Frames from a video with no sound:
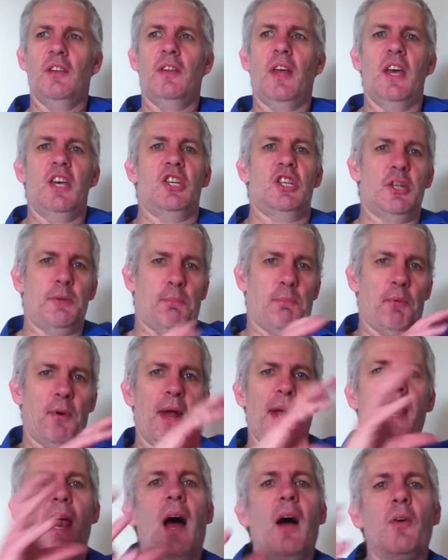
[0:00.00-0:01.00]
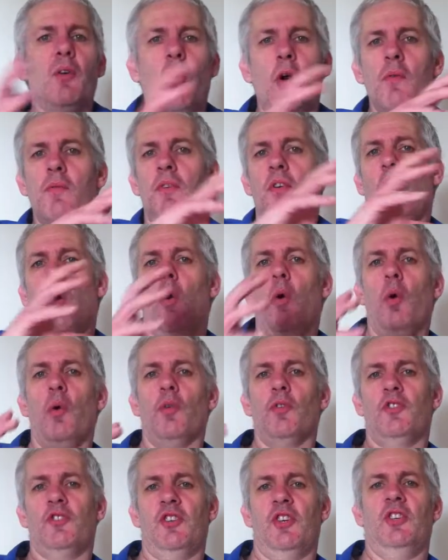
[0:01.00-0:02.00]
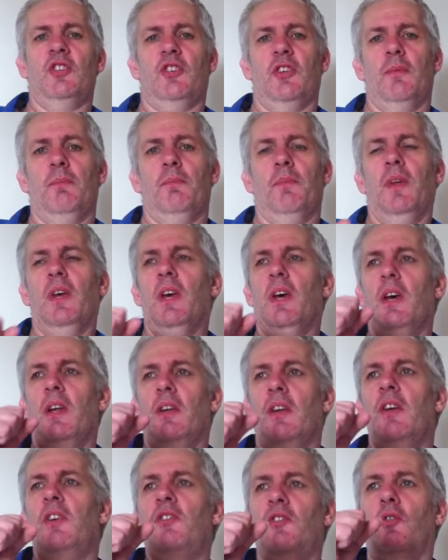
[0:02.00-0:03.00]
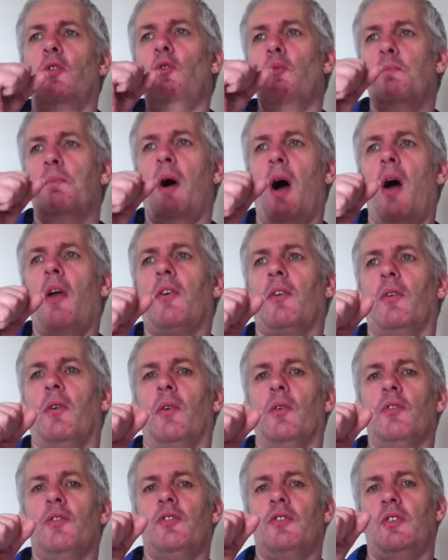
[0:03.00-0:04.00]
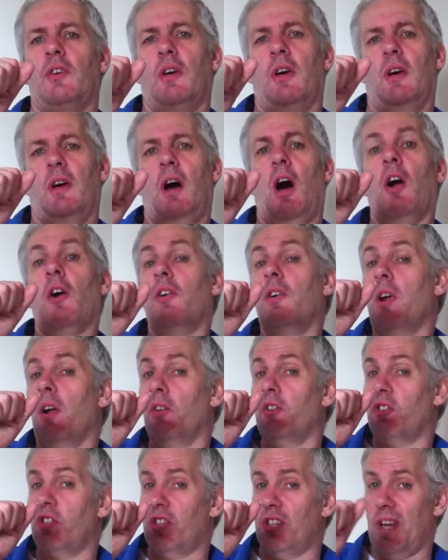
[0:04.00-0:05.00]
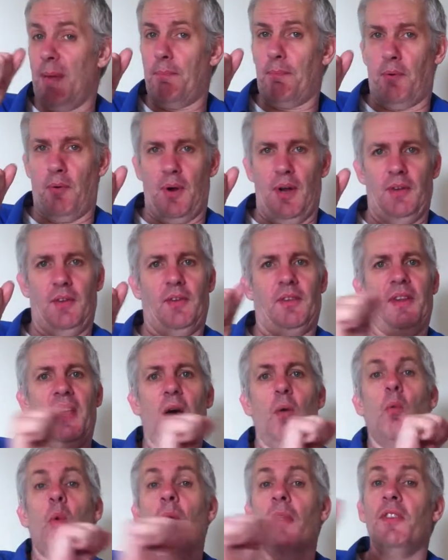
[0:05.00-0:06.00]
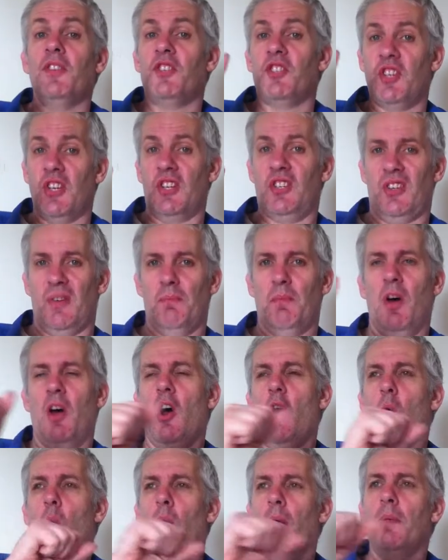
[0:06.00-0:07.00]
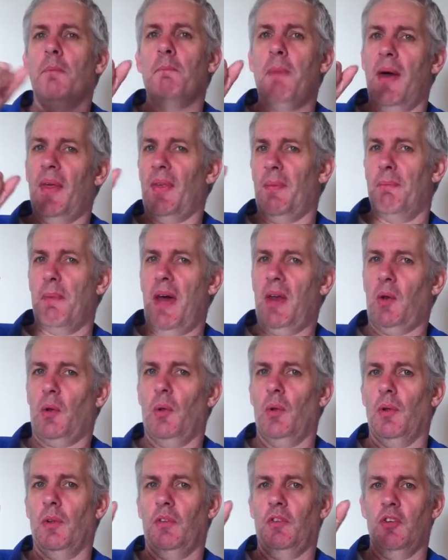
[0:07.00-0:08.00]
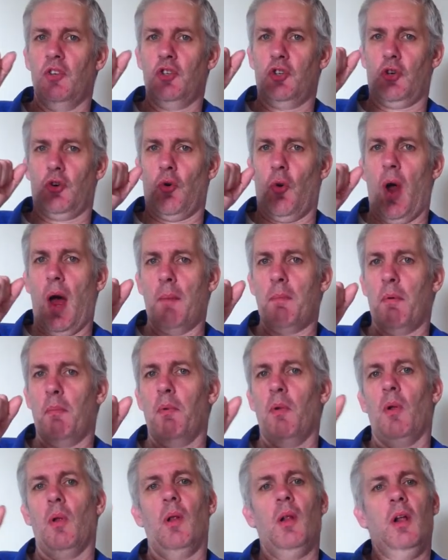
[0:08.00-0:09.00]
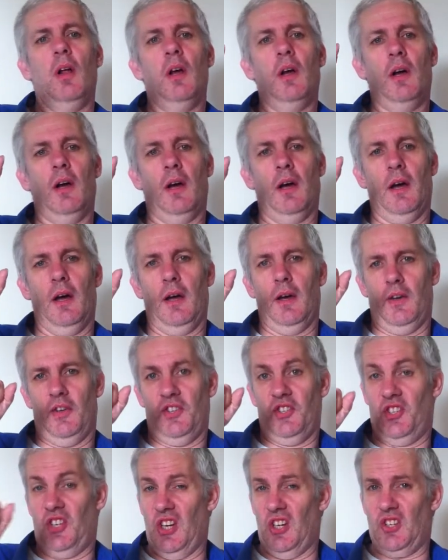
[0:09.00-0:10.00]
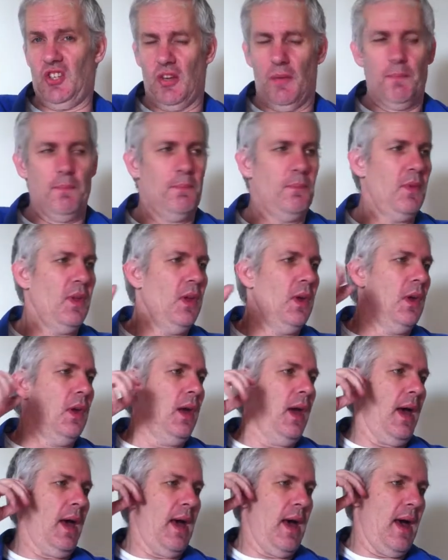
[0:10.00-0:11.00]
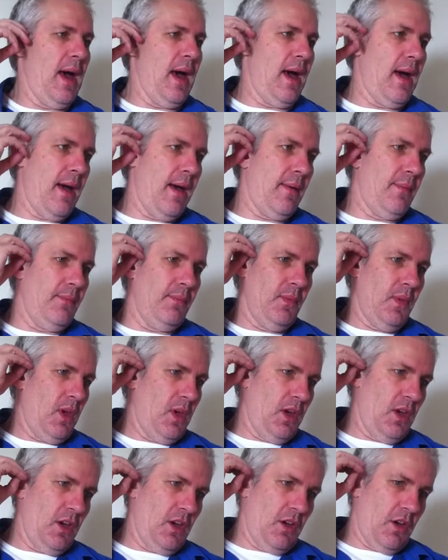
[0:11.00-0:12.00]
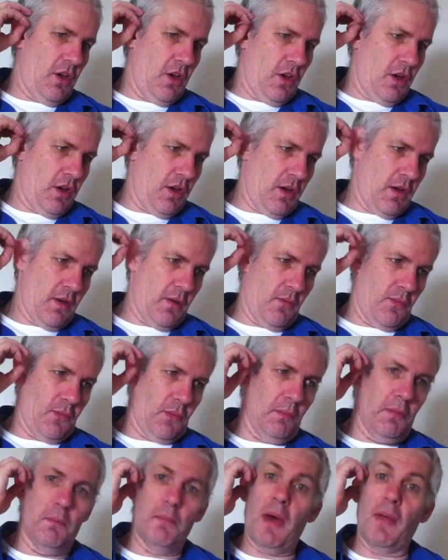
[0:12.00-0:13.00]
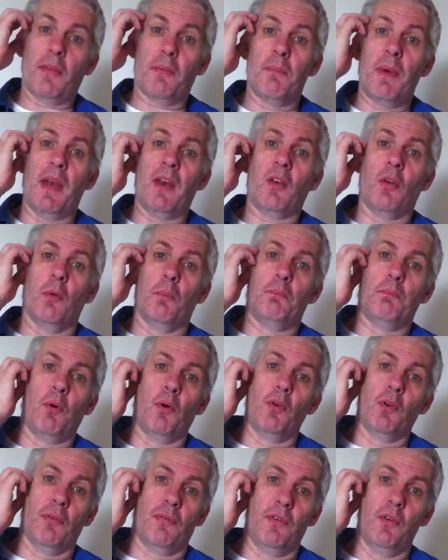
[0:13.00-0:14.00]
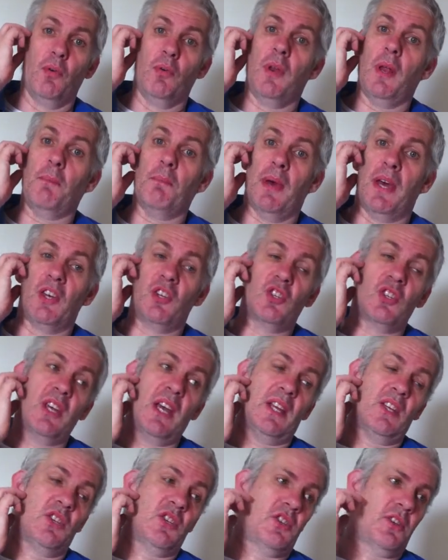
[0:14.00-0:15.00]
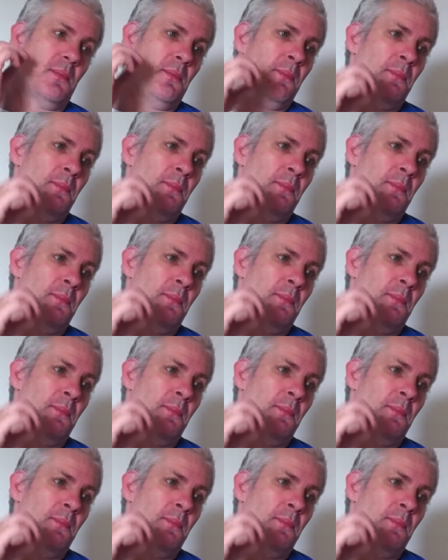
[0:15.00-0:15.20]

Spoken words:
they spread out over the whole system. These two particles are not separated. They're one system, one mathematical describable system. And from a mathematical point of view, that makes sense.